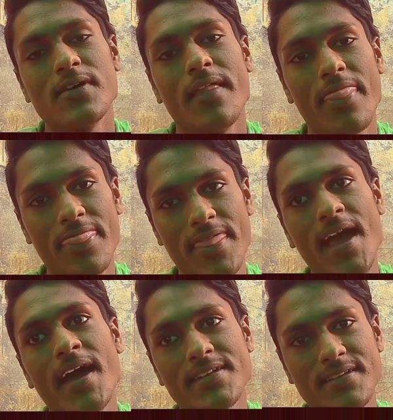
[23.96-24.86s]
So
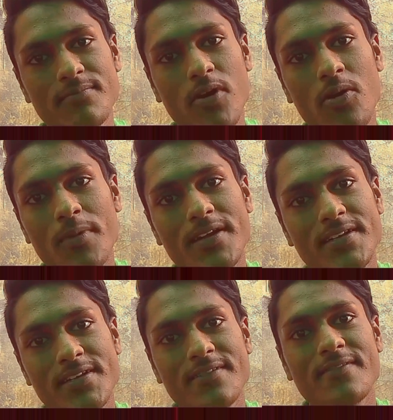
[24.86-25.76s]
that
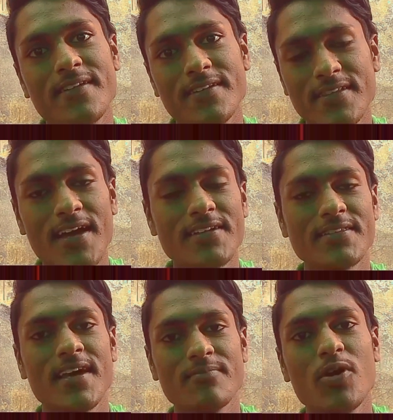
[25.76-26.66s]
moment,
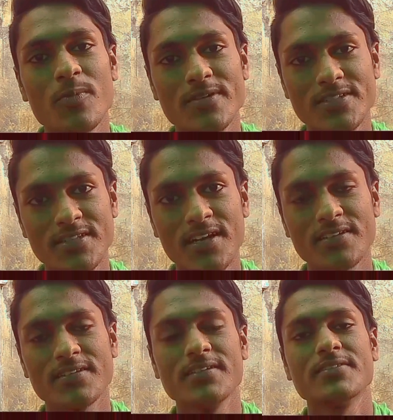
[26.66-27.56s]
that moment,
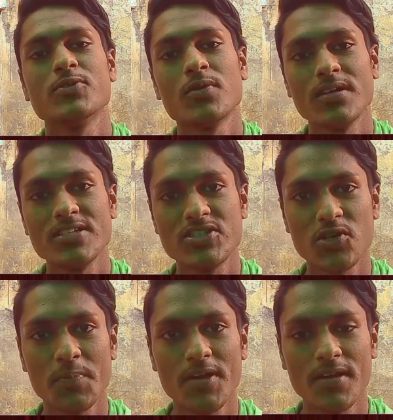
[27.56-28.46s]
like, totally
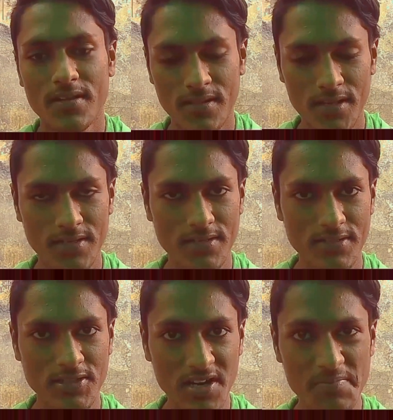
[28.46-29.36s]
shook me, like,
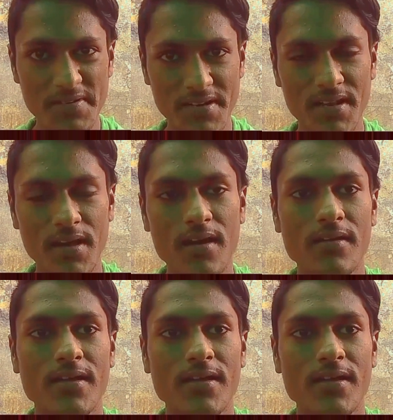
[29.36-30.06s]
got me really hard.